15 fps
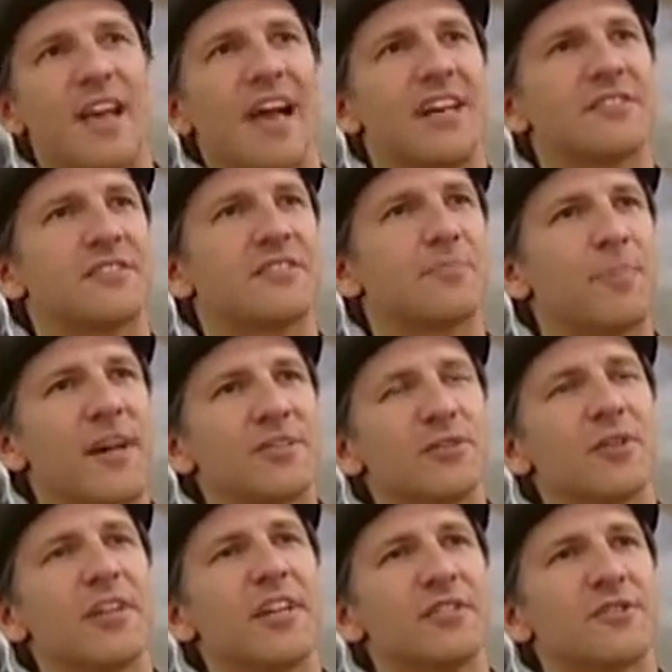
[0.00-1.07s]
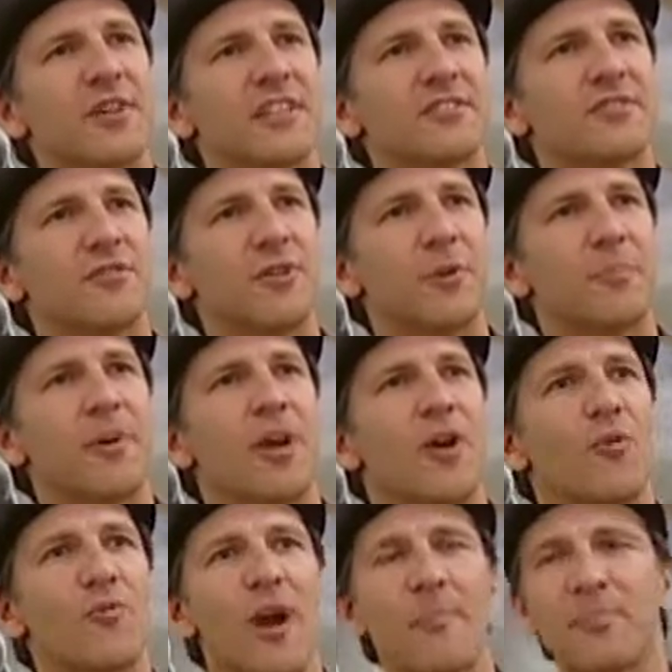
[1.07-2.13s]
as a special interest group
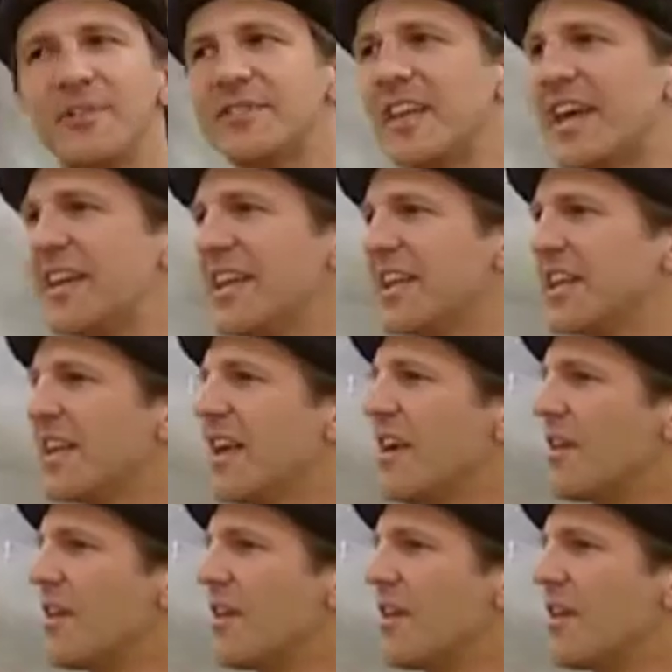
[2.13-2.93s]
representing